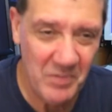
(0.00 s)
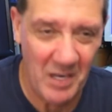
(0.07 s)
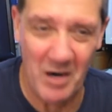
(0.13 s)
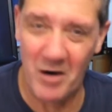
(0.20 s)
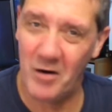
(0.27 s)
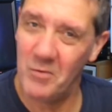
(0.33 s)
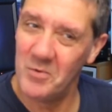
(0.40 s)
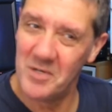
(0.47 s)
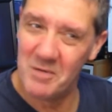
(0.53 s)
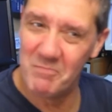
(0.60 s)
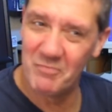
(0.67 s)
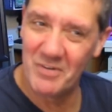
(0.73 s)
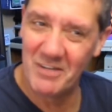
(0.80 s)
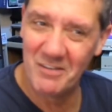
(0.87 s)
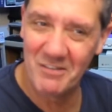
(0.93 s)
I want to
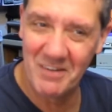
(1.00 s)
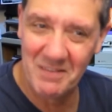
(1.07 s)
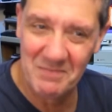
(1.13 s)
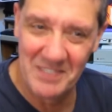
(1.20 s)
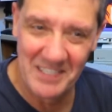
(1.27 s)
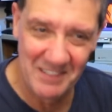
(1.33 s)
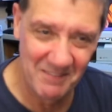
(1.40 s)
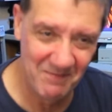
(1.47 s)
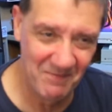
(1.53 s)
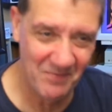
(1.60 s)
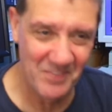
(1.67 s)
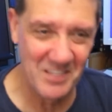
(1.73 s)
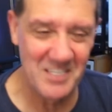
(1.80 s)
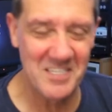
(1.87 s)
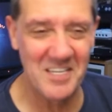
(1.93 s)
program it.
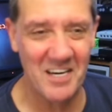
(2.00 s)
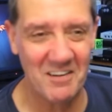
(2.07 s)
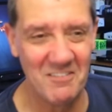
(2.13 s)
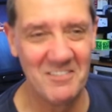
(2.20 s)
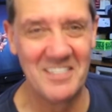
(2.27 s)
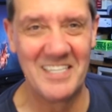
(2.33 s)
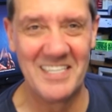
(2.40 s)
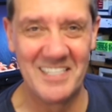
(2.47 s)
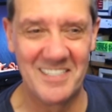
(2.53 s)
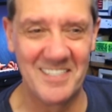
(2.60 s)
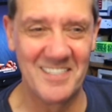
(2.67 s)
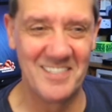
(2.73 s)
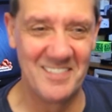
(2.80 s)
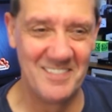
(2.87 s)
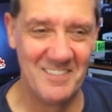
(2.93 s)
So I really
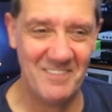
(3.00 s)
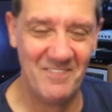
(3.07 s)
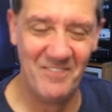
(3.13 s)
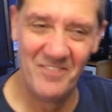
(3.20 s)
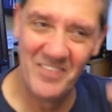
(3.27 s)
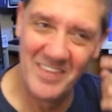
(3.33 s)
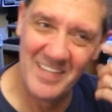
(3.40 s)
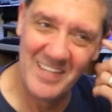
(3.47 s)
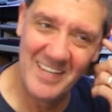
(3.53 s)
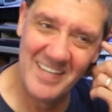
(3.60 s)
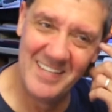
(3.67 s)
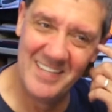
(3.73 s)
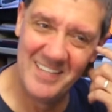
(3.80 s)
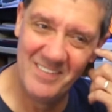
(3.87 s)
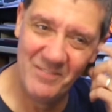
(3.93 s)
do.
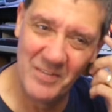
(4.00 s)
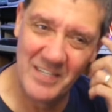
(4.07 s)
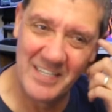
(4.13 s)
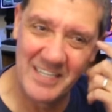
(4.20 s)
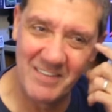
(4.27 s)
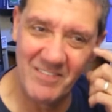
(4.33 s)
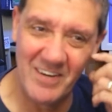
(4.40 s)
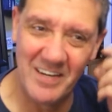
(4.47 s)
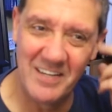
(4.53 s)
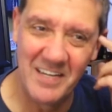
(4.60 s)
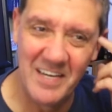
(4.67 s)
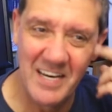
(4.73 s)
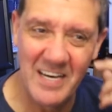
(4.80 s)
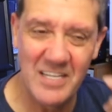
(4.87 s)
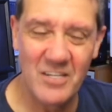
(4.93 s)
But
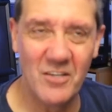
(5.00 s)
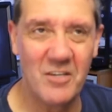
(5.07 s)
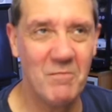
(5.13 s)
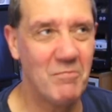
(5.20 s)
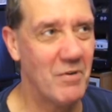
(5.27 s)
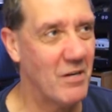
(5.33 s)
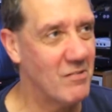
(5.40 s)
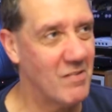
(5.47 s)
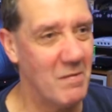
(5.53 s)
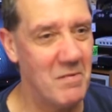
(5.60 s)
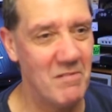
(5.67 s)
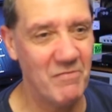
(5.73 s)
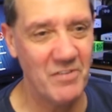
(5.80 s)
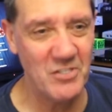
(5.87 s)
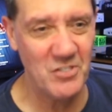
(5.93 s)
you can program
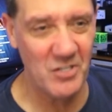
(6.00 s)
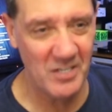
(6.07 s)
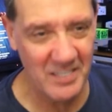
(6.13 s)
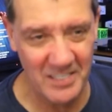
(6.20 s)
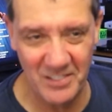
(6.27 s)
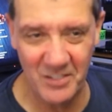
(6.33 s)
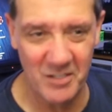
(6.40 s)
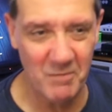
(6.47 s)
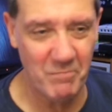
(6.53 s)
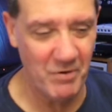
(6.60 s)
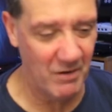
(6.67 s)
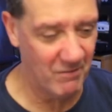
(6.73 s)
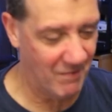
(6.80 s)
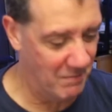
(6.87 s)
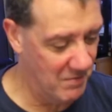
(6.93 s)
it visually and you can
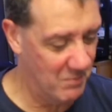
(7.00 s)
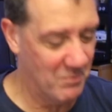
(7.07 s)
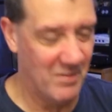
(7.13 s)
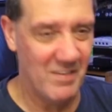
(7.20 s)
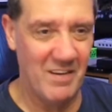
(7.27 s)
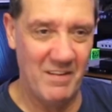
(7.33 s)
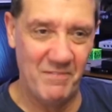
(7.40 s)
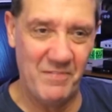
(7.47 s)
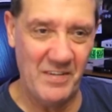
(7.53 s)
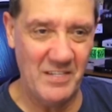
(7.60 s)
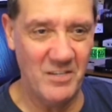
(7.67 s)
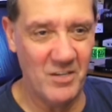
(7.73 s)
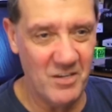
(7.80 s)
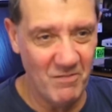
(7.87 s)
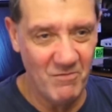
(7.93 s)
program it with and
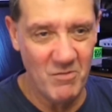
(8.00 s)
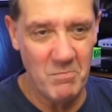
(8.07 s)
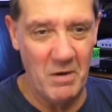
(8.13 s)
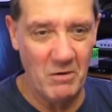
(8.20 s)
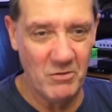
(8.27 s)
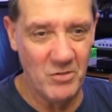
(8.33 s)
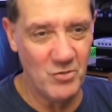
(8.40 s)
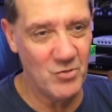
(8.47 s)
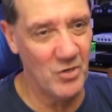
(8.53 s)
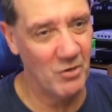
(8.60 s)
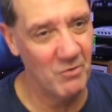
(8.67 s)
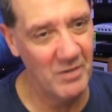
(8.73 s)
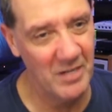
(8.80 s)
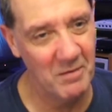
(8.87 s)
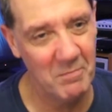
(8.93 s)
you can remote
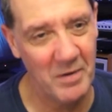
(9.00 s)
control it.